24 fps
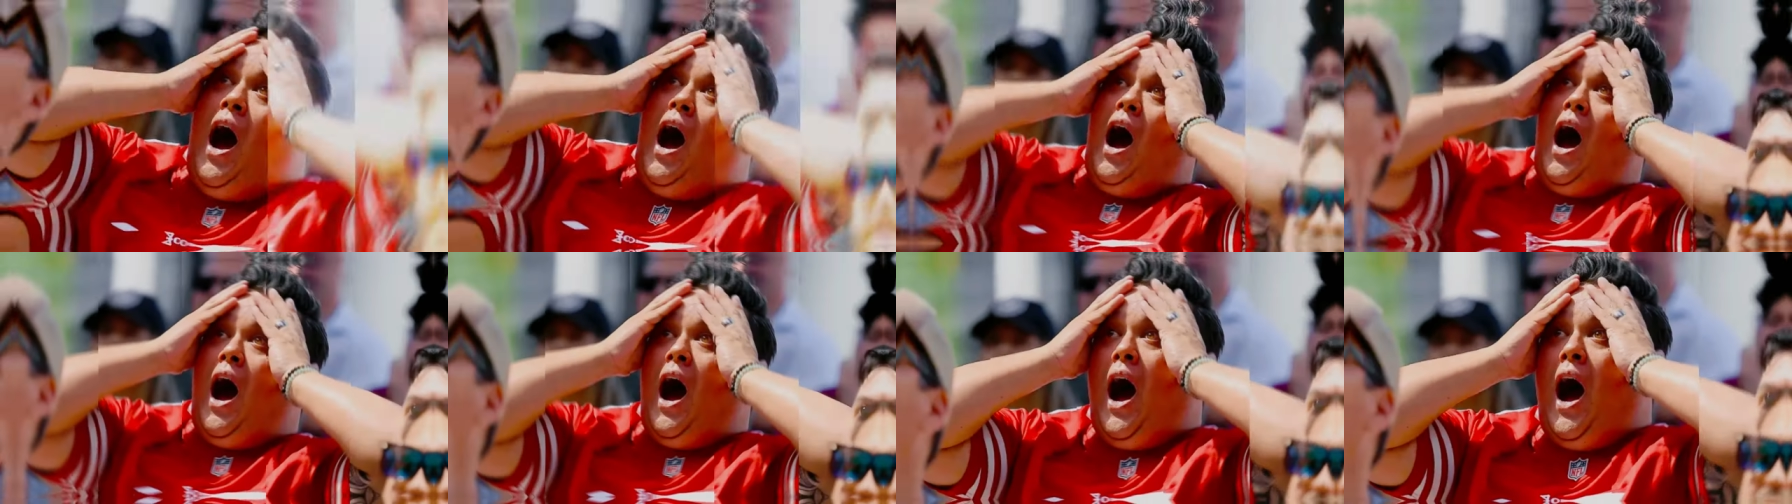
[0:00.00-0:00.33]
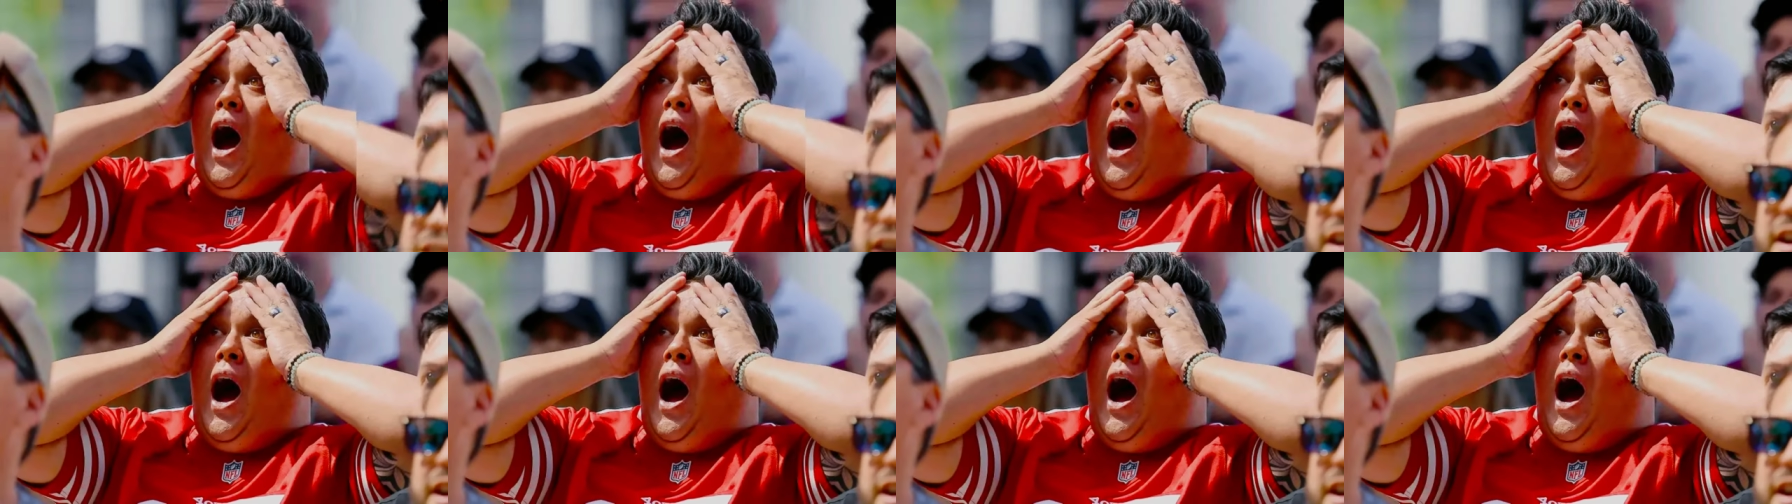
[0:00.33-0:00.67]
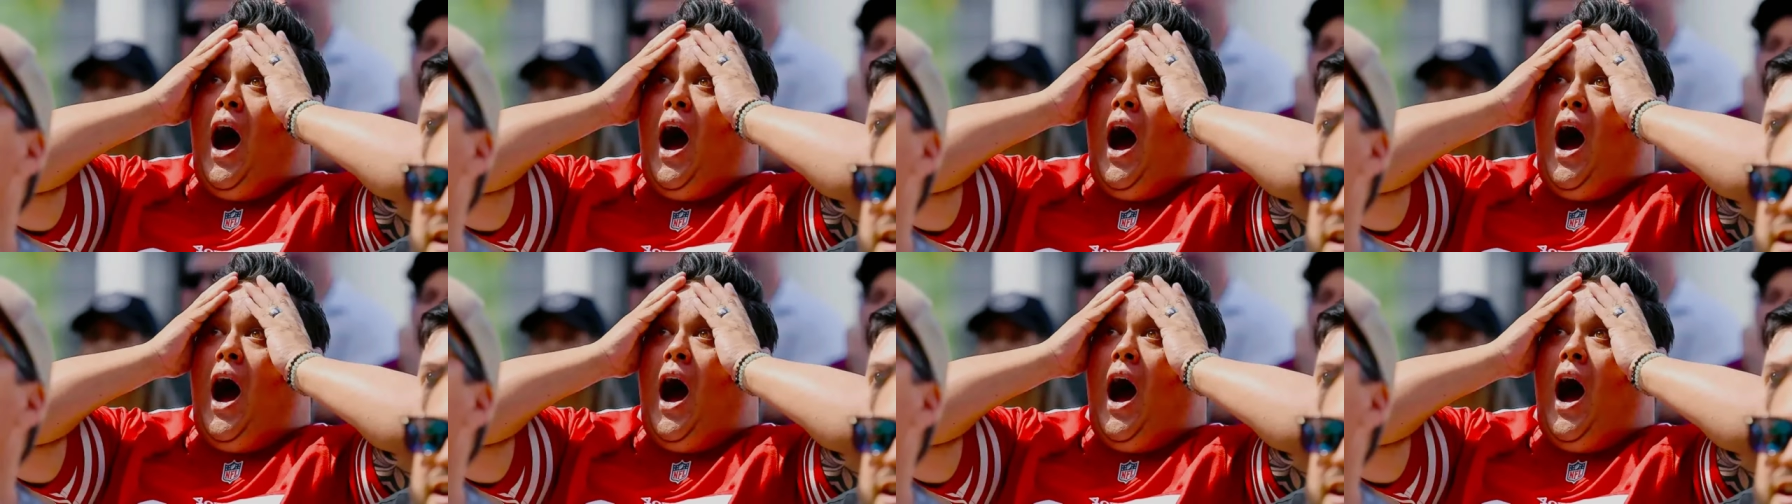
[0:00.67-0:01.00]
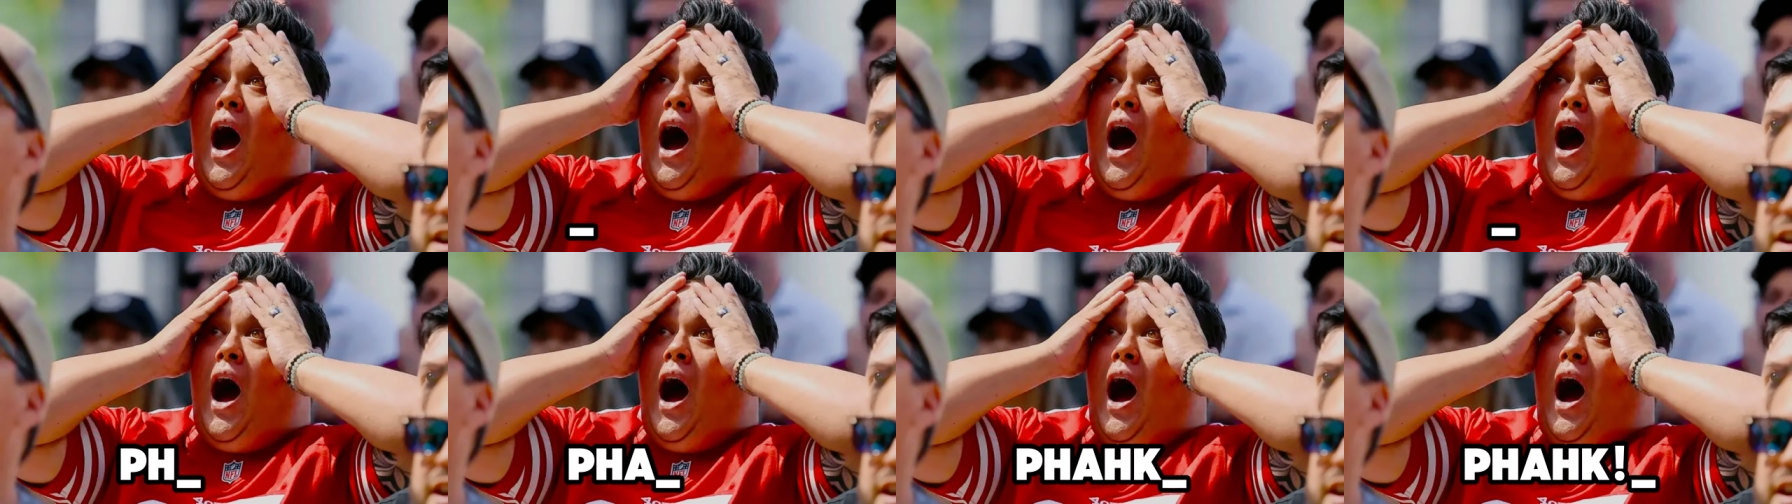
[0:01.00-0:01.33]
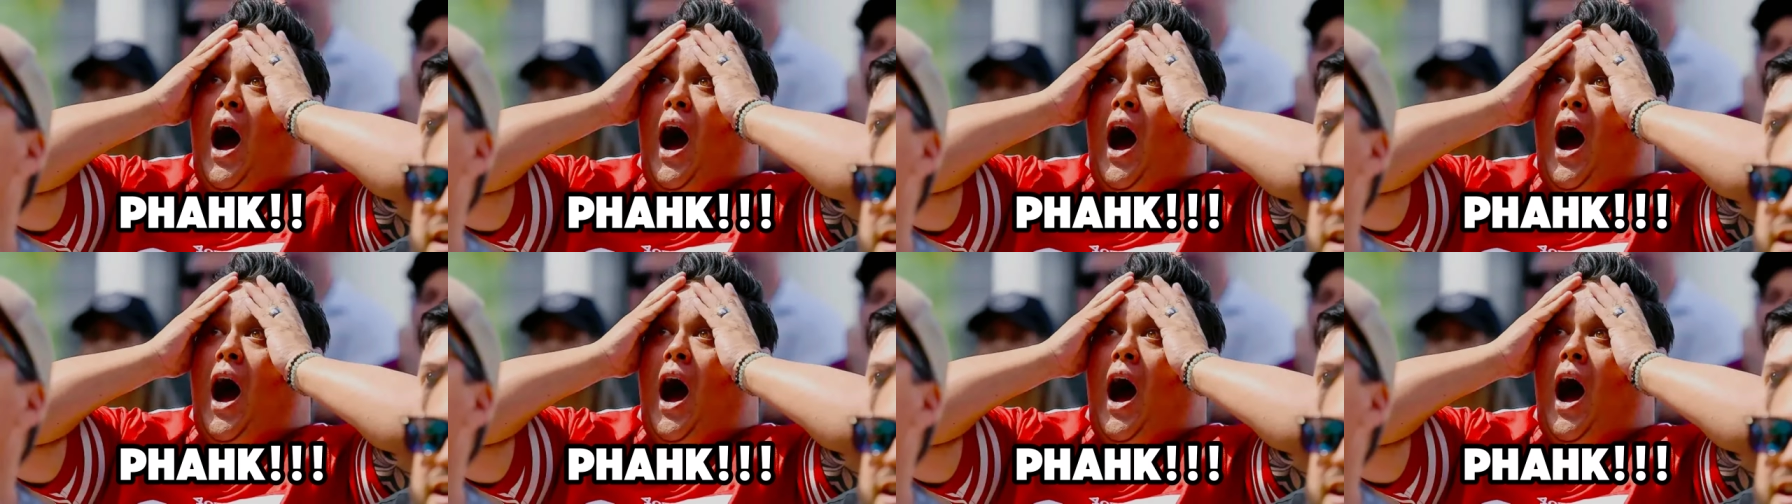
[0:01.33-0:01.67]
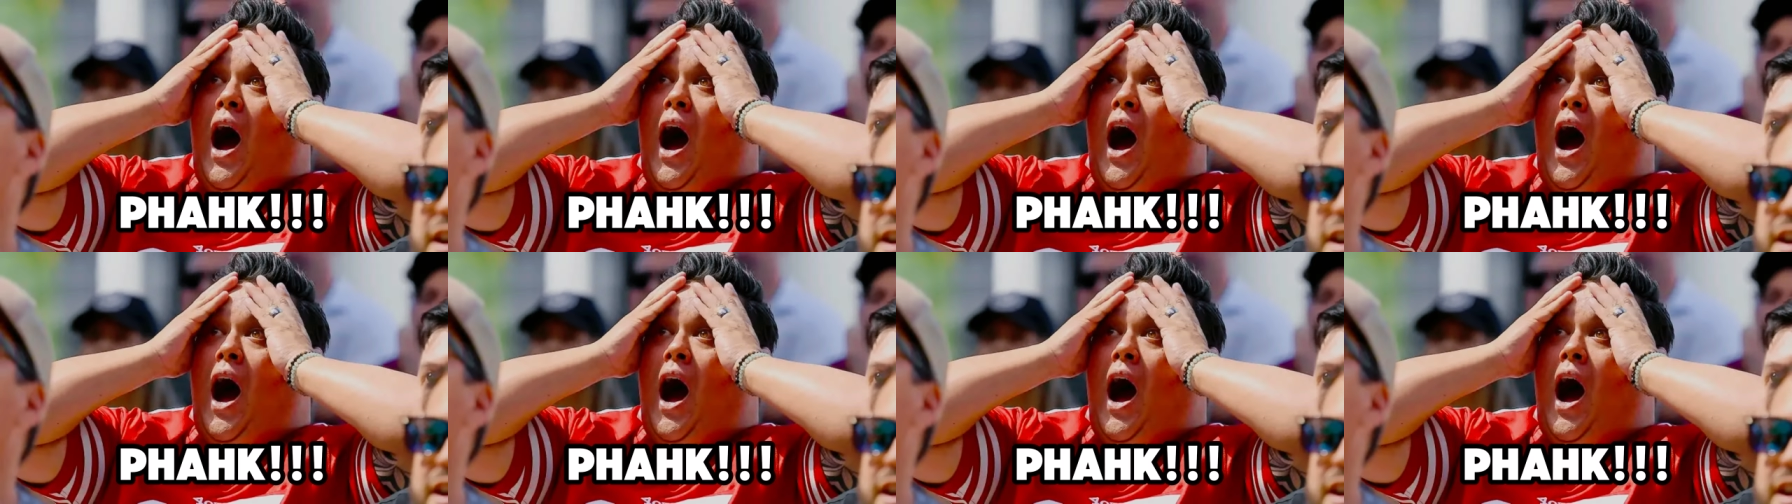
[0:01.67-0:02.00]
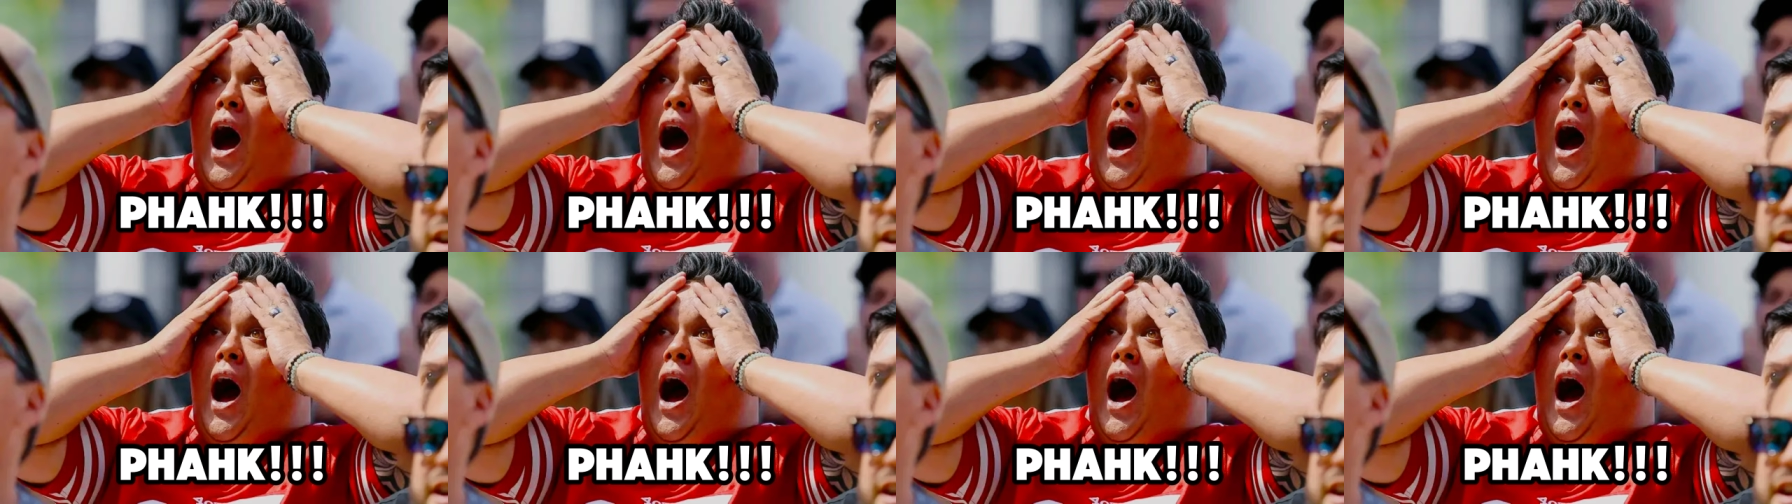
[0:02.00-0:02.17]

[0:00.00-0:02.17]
an influx of new Seahawks fans.